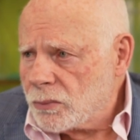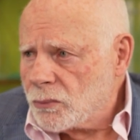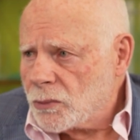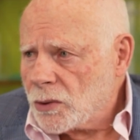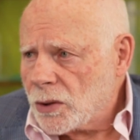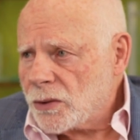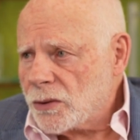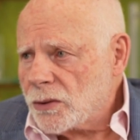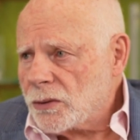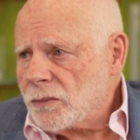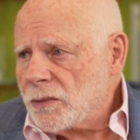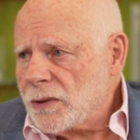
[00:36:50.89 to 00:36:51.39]

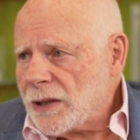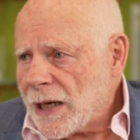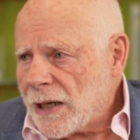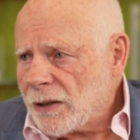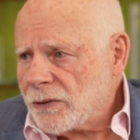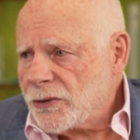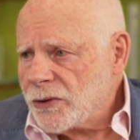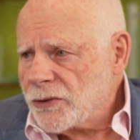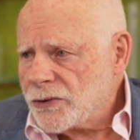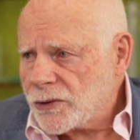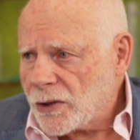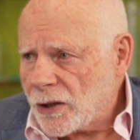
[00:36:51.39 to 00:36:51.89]
going to now
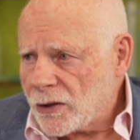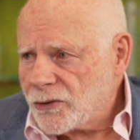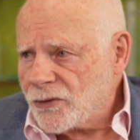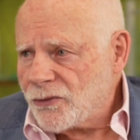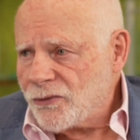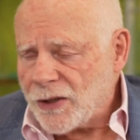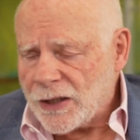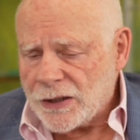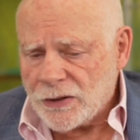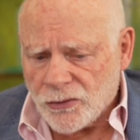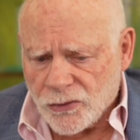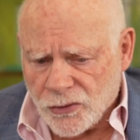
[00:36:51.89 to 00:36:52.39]
discuss
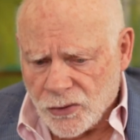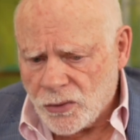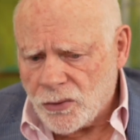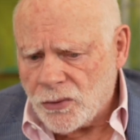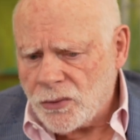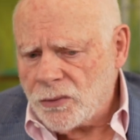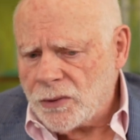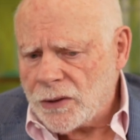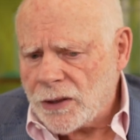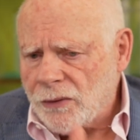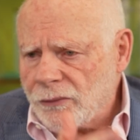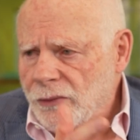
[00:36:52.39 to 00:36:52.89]
phase
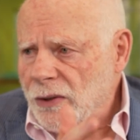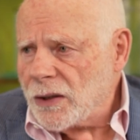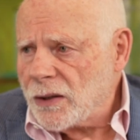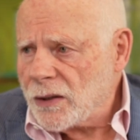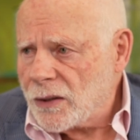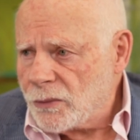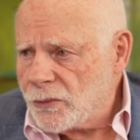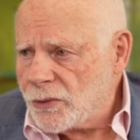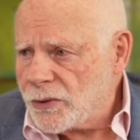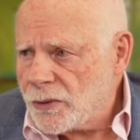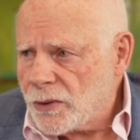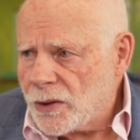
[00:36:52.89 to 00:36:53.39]
2, and
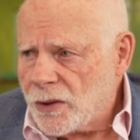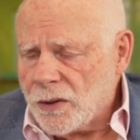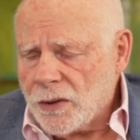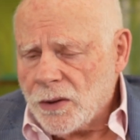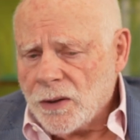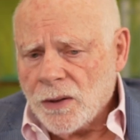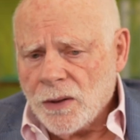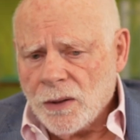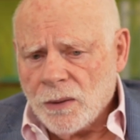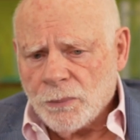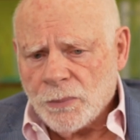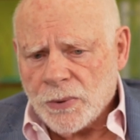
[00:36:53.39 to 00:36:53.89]
everything was
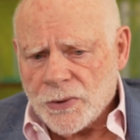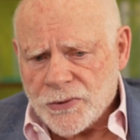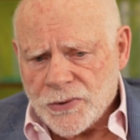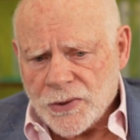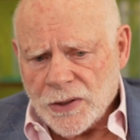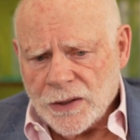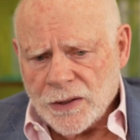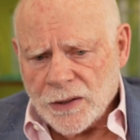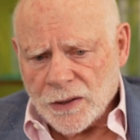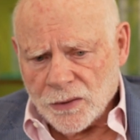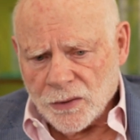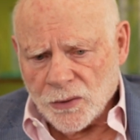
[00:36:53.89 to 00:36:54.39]

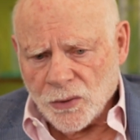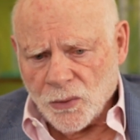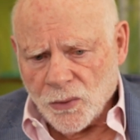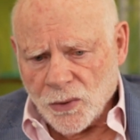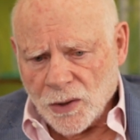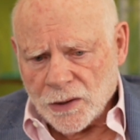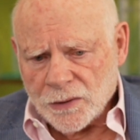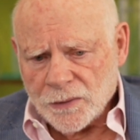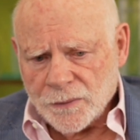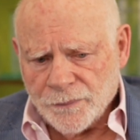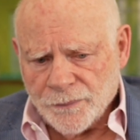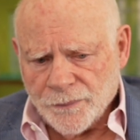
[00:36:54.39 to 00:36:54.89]
proceeding
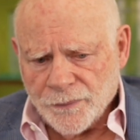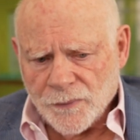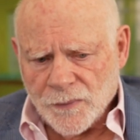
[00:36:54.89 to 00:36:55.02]
along.